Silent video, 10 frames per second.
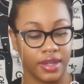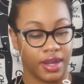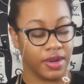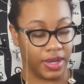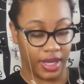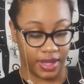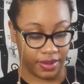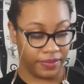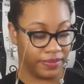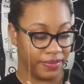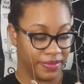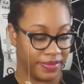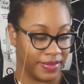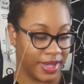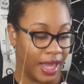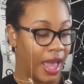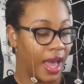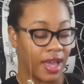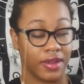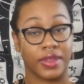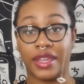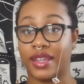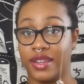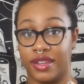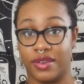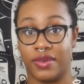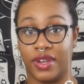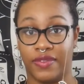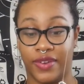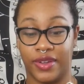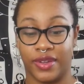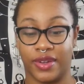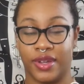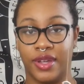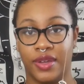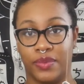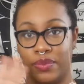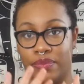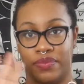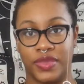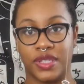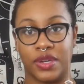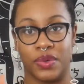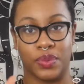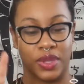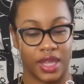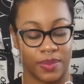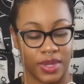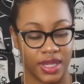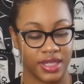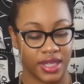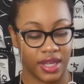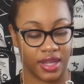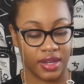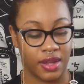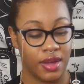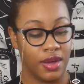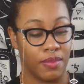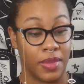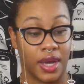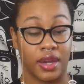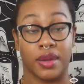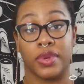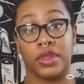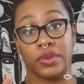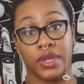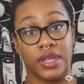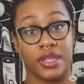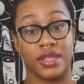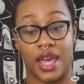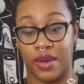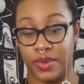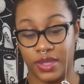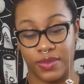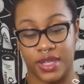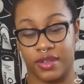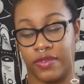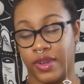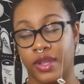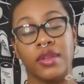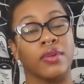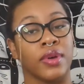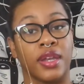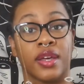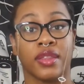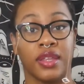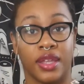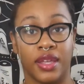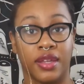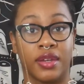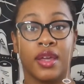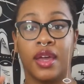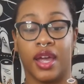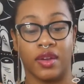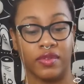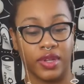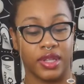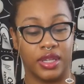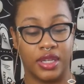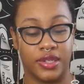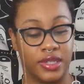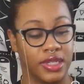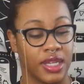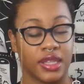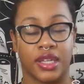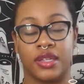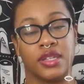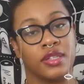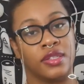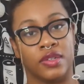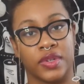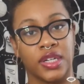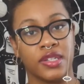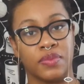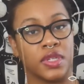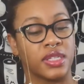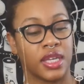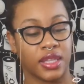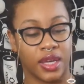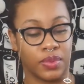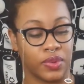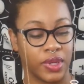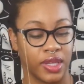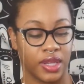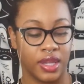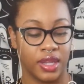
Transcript: Okay. I don't think I need to go any further. So with that being said, my number 3s, that was the message for you, and at the end, I really need you to take that into consideration, because at that point,